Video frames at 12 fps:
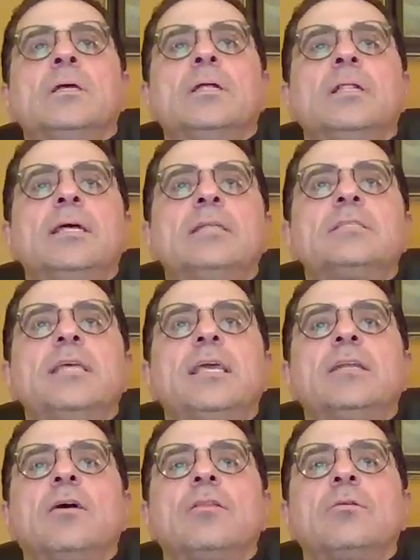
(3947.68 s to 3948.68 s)
Let's take
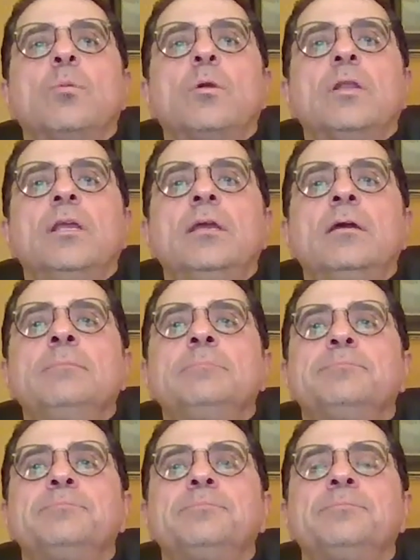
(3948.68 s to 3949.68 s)
another one here.
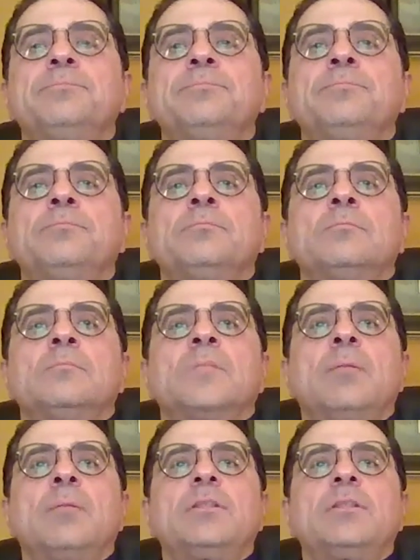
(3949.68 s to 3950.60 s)
I'm